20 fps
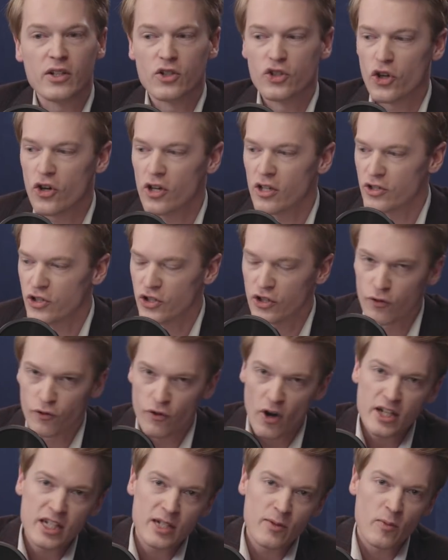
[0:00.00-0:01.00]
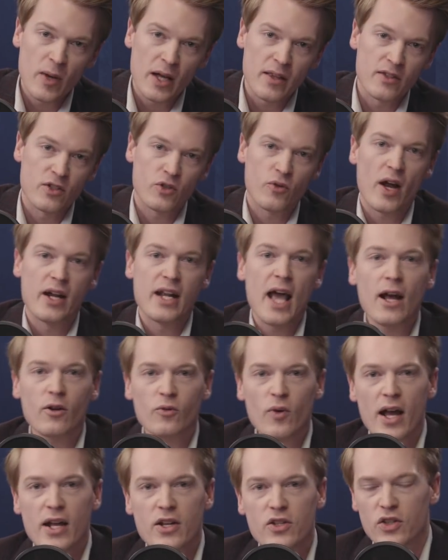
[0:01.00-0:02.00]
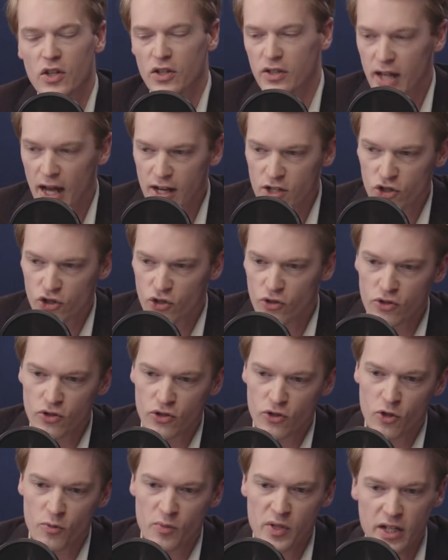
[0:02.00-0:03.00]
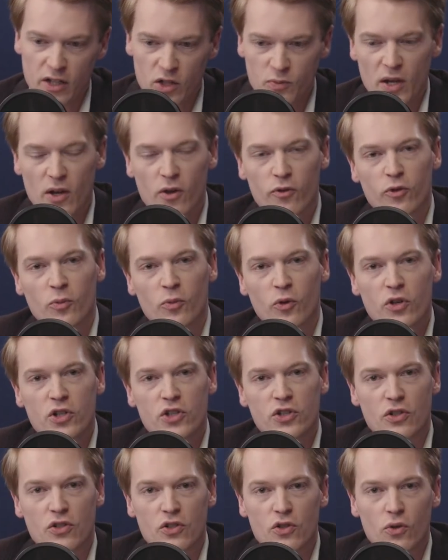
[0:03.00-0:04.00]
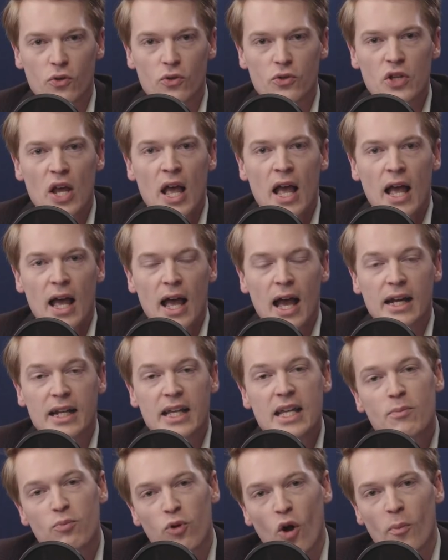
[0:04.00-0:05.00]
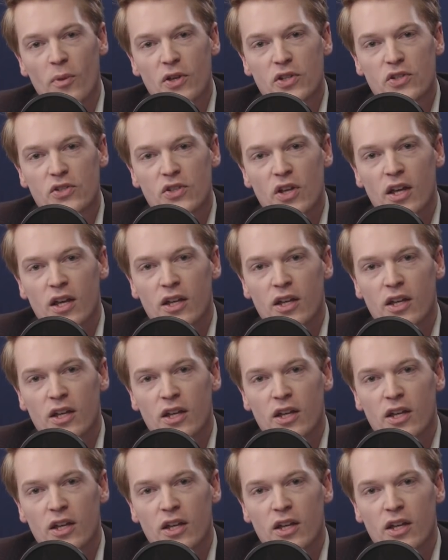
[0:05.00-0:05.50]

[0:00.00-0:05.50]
and journalists confronted him about this great outrage that gay students could be expelled from Christian schools, and he promised